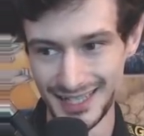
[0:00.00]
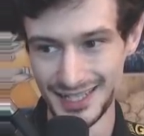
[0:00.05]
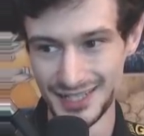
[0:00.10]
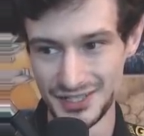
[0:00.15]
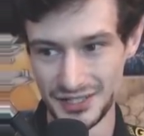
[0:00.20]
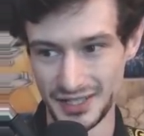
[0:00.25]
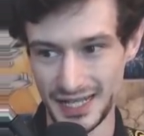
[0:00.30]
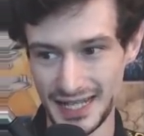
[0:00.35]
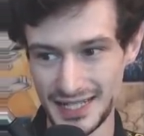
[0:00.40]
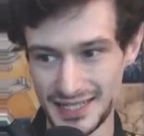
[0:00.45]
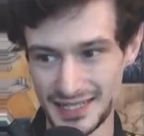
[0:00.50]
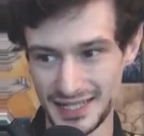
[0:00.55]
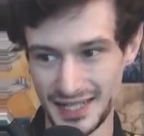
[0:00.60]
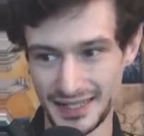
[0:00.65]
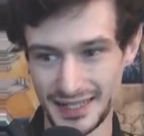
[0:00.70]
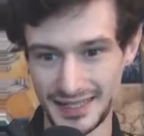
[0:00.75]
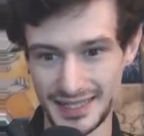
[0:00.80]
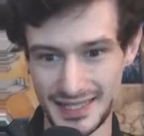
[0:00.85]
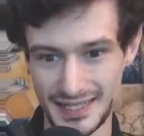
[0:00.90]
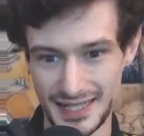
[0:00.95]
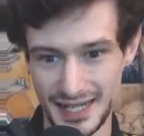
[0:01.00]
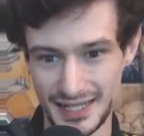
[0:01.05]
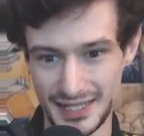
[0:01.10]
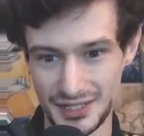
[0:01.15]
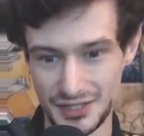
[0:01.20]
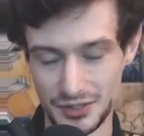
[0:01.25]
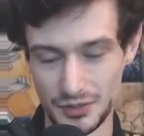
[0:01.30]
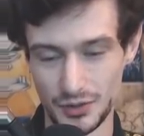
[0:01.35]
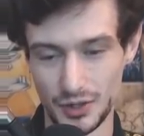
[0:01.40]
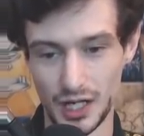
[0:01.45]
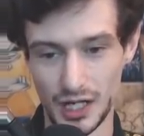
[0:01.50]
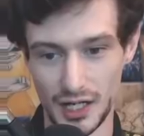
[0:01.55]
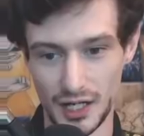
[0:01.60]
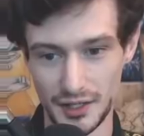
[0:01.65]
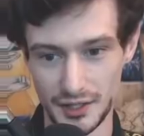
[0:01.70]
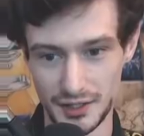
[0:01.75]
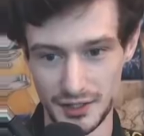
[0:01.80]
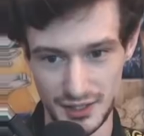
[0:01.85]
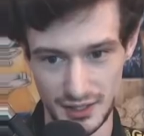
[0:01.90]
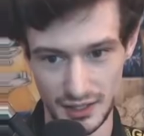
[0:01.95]
So last night I decided to
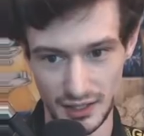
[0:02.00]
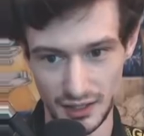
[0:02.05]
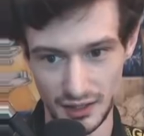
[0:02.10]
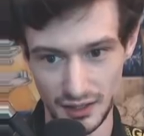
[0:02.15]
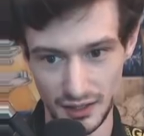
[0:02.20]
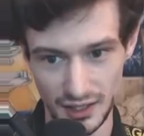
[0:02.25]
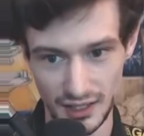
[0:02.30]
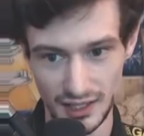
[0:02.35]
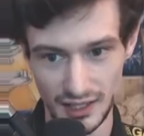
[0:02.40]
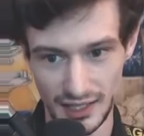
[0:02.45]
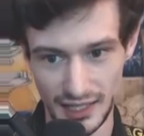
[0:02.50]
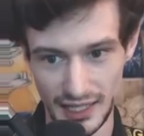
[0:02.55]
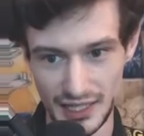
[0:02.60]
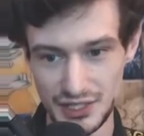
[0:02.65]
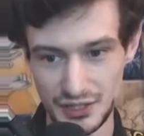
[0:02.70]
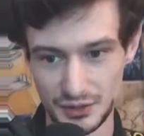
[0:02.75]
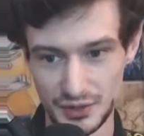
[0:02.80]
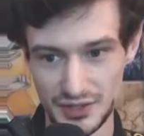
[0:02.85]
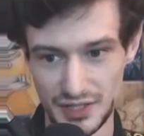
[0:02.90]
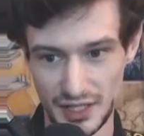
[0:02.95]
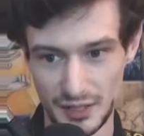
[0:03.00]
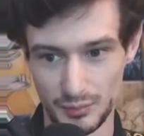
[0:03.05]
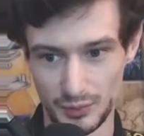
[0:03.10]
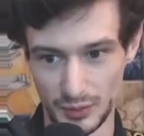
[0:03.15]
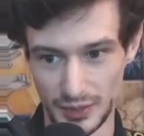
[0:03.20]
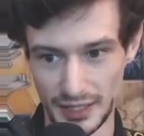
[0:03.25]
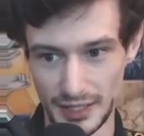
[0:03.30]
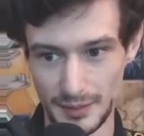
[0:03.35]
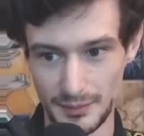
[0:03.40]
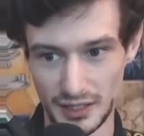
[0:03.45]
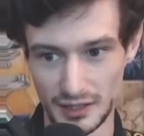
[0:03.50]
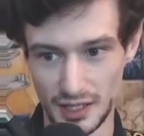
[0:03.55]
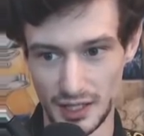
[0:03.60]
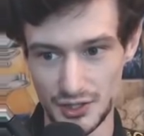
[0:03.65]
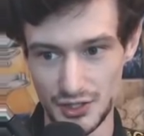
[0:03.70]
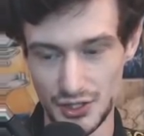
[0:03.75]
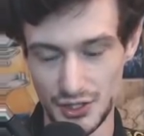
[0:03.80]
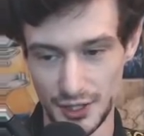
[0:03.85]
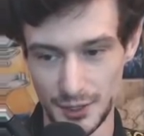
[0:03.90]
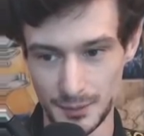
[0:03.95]
uninstall. As soon as I bring up the
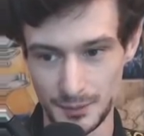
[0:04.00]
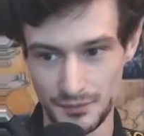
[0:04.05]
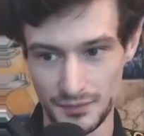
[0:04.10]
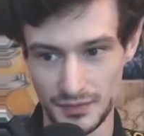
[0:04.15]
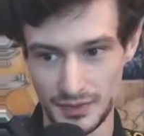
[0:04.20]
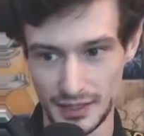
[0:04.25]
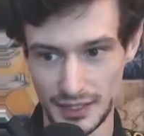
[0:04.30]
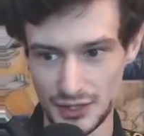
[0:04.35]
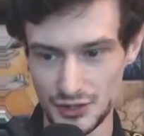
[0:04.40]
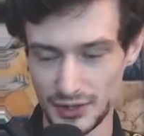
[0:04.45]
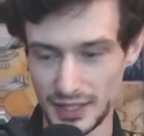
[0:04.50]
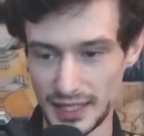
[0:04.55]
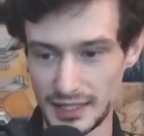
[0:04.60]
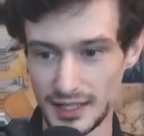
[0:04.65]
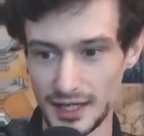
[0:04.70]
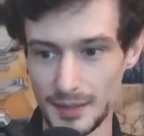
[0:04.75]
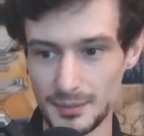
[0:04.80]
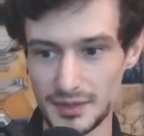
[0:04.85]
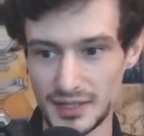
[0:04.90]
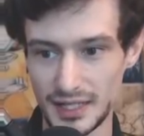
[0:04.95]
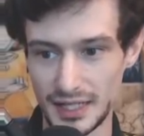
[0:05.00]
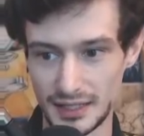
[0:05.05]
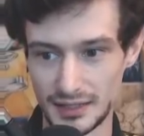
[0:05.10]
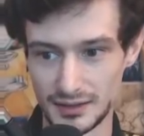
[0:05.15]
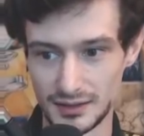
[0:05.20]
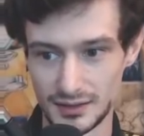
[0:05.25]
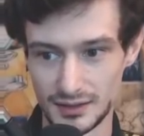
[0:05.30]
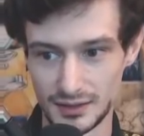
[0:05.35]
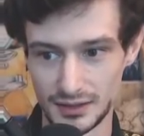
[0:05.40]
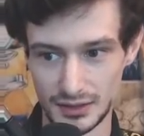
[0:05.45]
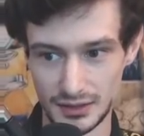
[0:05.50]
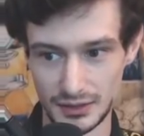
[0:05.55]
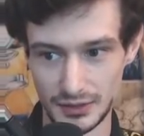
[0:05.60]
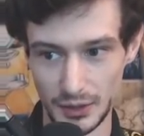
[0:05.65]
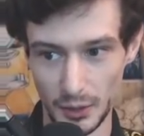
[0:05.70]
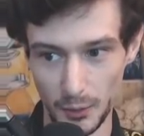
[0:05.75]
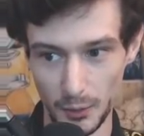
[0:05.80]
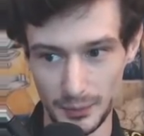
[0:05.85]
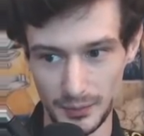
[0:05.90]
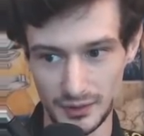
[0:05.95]
launcher, it tried to update.
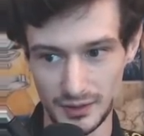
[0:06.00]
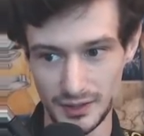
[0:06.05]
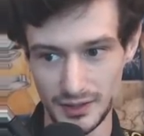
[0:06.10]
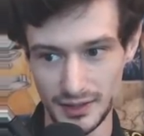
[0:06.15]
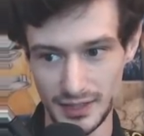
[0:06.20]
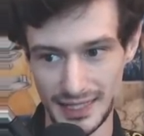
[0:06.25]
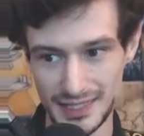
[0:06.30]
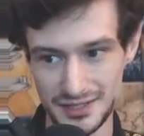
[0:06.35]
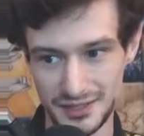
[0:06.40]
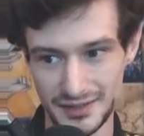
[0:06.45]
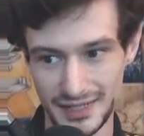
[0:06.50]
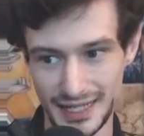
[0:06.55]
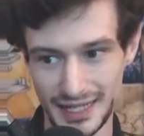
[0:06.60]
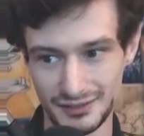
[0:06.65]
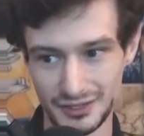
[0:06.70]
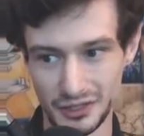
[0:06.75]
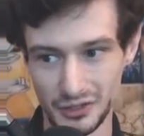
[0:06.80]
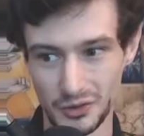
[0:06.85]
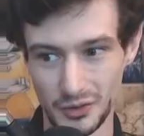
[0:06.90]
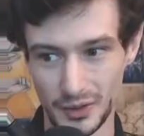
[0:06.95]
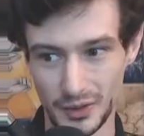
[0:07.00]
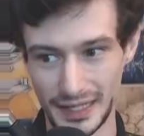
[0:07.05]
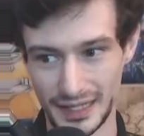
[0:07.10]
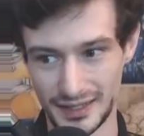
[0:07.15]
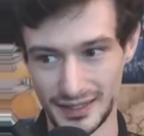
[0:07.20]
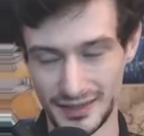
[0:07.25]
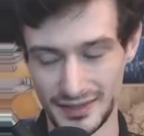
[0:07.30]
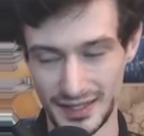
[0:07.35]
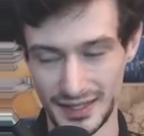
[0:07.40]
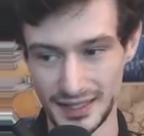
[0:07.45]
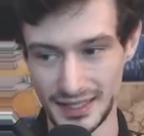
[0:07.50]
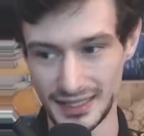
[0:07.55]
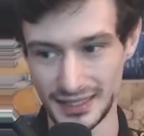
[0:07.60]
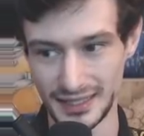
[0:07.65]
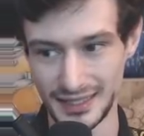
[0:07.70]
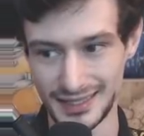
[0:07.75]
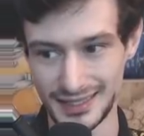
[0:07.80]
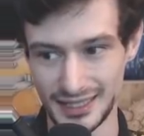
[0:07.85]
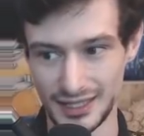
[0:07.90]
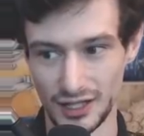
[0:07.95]
Nope, canceled that real quick. Then I
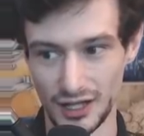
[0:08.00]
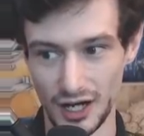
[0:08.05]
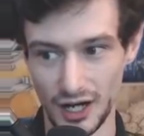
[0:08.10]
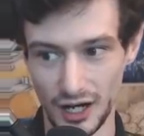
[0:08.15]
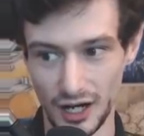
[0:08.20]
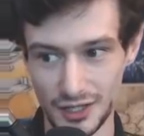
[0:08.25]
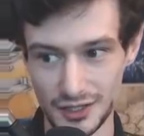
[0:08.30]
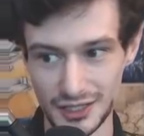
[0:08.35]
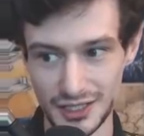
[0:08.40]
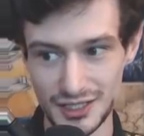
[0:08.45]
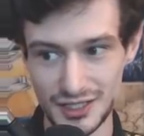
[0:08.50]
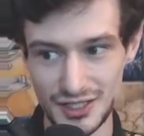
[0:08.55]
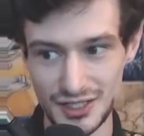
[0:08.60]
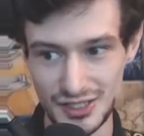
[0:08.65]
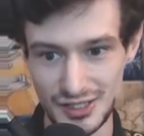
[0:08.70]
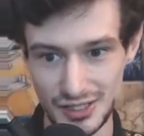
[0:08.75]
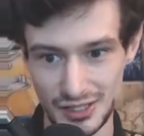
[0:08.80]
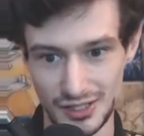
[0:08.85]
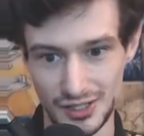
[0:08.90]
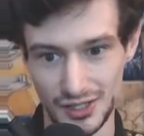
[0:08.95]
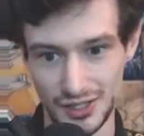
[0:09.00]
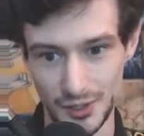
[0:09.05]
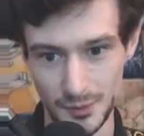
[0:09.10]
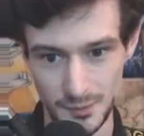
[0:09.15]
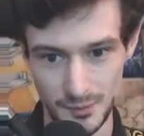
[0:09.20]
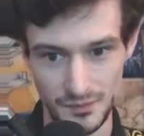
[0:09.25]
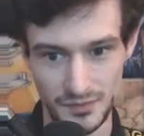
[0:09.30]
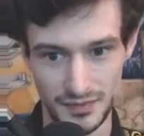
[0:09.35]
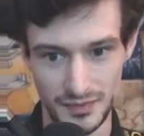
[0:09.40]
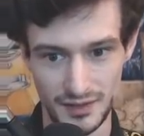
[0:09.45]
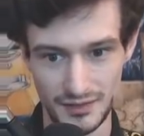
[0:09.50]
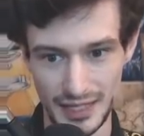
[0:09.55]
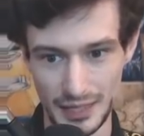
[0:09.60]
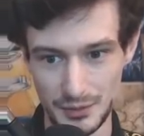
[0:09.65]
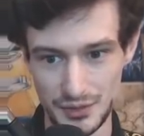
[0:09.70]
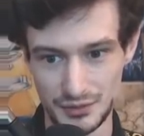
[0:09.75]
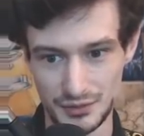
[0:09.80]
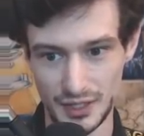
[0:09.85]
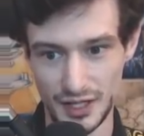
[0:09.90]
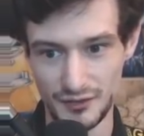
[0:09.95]
clicked uninstall. That
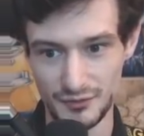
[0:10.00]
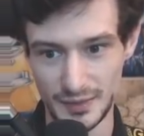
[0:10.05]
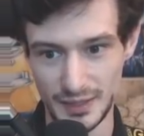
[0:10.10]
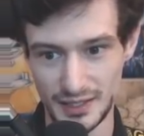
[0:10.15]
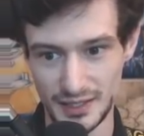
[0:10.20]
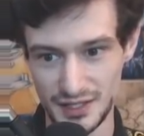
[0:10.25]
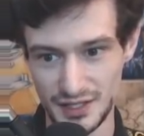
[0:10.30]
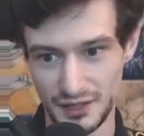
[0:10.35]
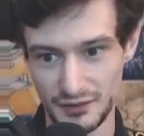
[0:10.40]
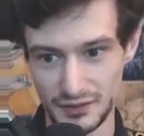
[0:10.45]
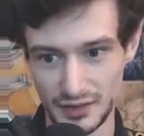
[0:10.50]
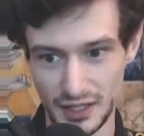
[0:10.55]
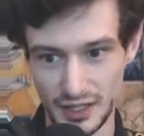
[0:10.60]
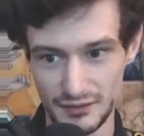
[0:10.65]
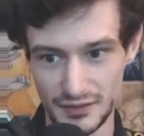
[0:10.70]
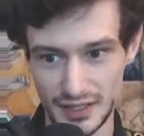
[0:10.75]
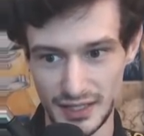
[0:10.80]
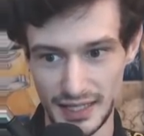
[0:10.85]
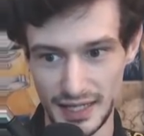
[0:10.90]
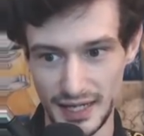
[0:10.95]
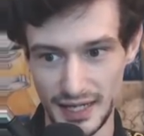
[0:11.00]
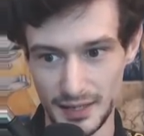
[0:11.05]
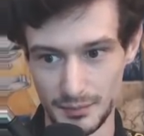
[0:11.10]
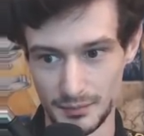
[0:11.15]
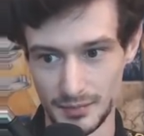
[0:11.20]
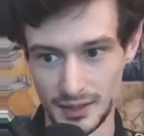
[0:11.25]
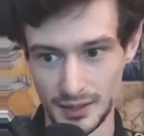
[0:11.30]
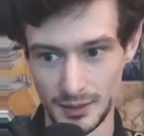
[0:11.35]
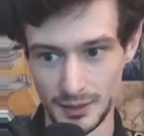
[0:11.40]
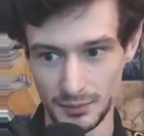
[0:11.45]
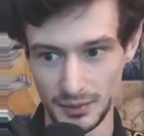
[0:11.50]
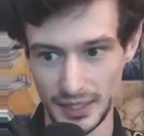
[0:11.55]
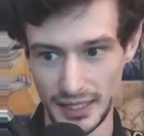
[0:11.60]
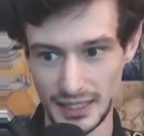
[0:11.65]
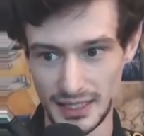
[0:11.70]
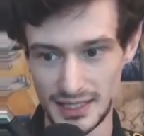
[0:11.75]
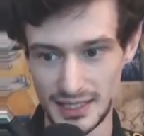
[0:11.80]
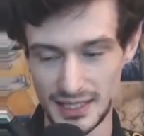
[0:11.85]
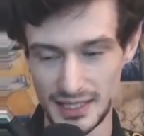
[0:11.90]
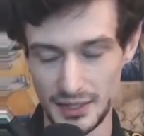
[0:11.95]
was rough because I've loved the game.
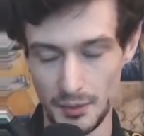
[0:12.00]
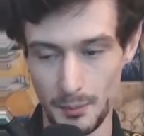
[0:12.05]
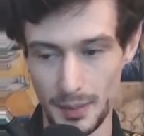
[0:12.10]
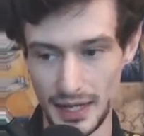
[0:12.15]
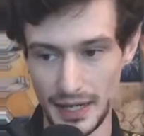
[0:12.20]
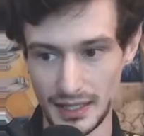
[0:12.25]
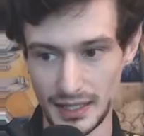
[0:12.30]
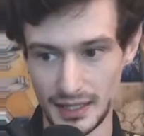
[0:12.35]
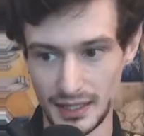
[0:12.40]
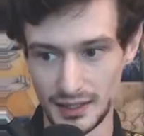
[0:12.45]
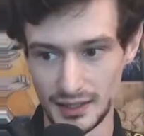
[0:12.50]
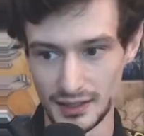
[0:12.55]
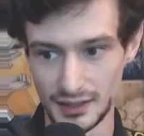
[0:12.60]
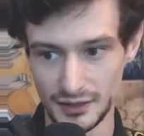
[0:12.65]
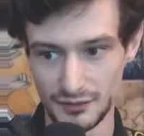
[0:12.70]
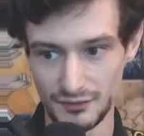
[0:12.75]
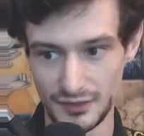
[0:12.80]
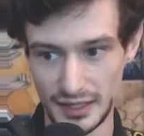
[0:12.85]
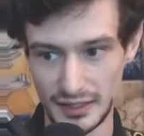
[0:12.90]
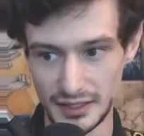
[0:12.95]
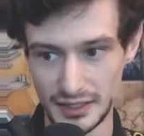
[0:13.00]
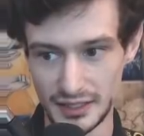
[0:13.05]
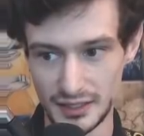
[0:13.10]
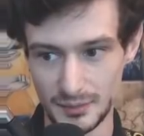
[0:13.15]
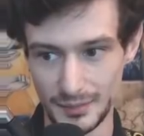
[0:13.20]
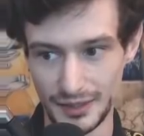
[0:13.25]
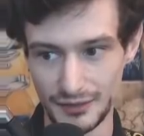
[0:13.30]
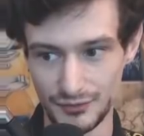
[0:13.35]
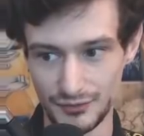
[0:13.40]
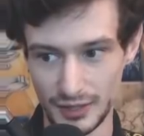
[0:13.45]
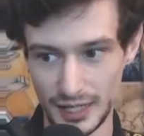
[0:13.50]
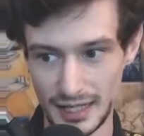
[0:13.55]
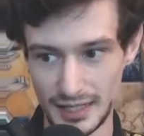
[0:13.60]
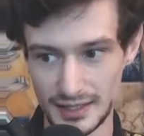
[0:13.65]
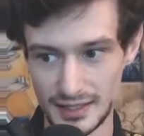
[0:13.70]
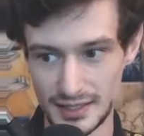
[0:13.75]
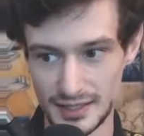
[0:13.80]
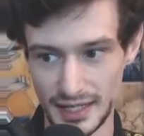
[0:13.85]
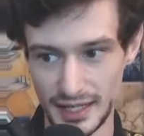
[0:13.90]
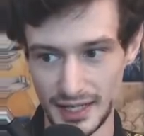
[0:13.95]
Played it since the beta, defended it to my
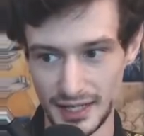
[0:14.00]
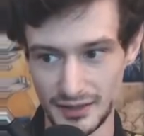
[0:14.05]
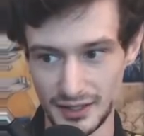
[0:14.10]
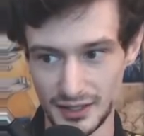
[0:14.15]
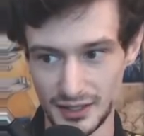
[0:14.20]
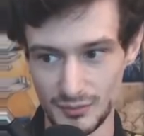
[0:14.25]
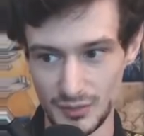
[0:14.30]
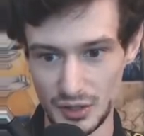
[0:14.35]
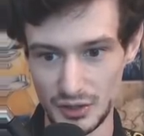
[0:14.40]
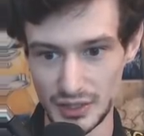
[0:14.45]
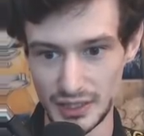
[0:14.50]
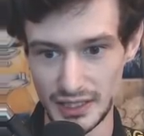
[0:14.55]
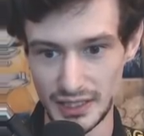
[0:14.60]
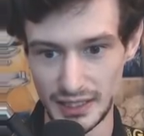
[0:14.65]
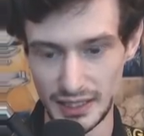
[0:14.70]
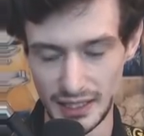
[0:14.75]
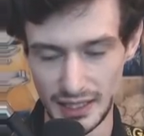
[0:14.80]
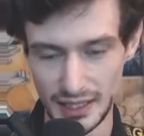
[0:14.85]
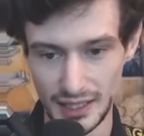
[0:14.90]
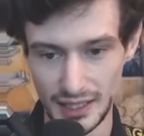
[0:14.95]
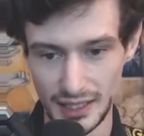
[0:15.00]
friends and the community.